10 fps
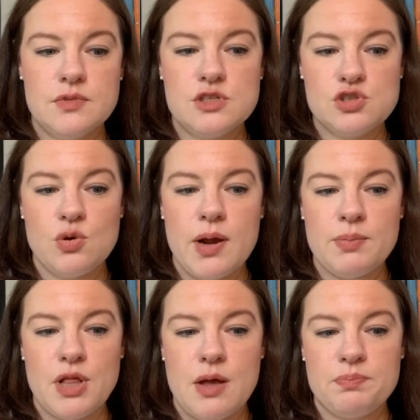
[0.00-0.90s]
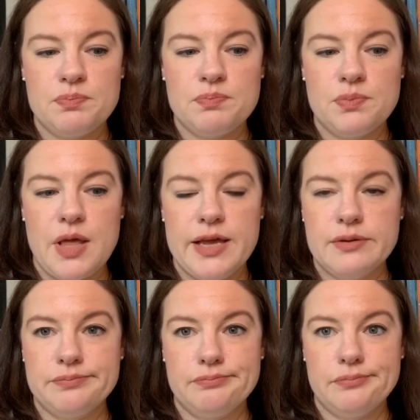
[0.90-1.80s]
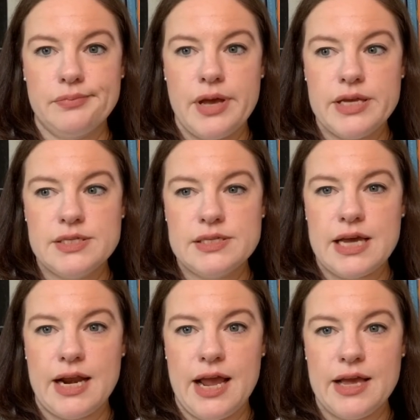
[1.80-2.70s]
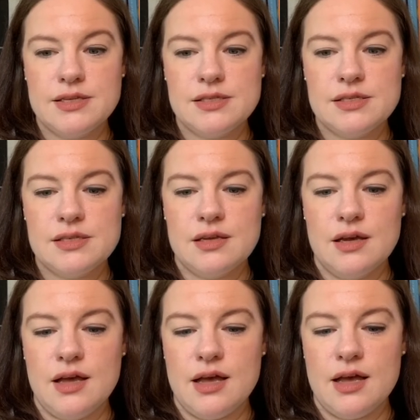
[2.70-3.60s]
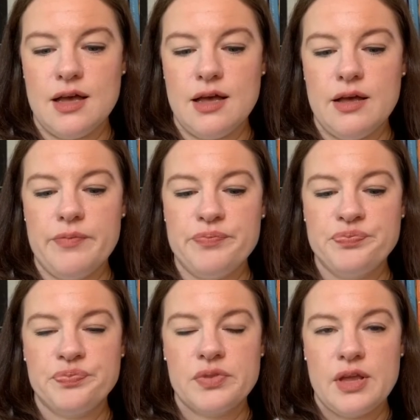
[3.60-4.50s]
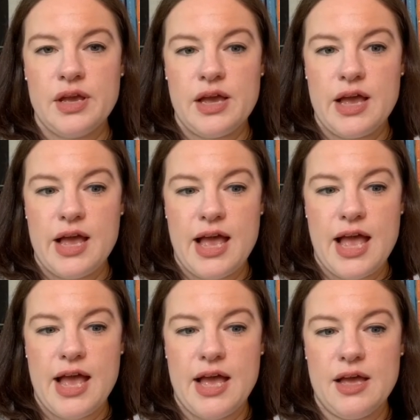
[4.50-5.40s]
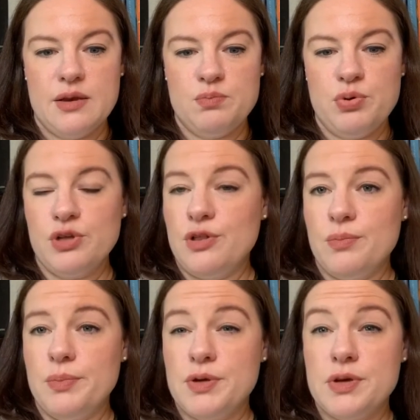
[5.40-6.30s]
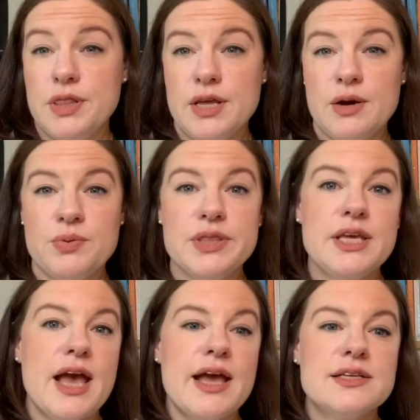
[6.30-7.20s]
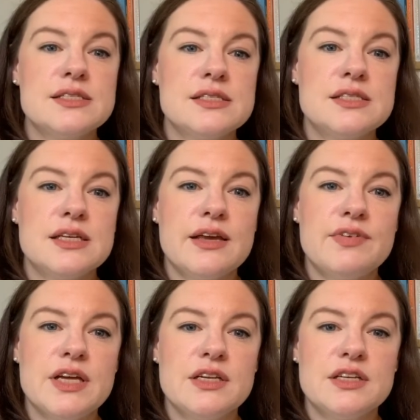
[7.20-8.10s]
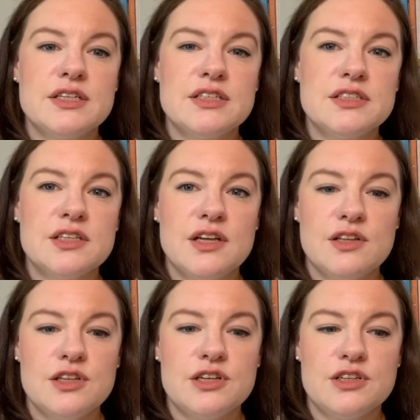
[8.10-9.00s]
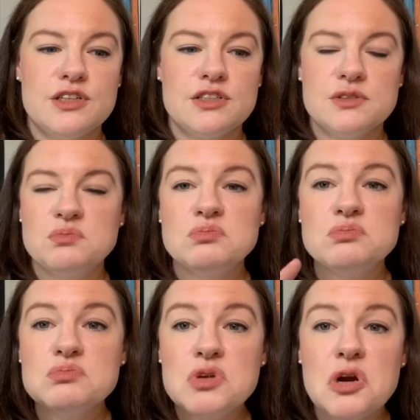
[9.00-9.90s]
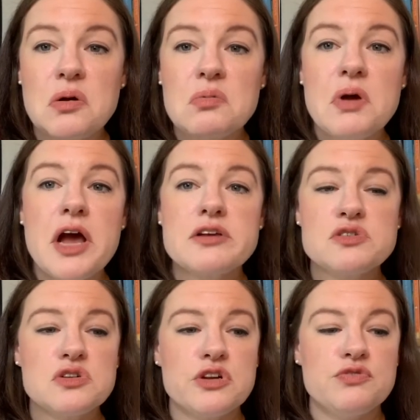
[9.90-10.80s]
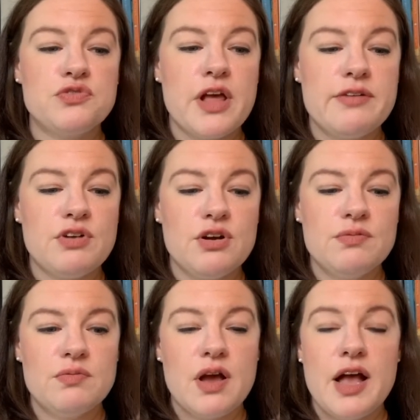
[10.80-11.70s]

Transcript: Scramble up like 8 to 10 eggs and put a little milk in there with the eggs to give it a little, you know, extra good flavor.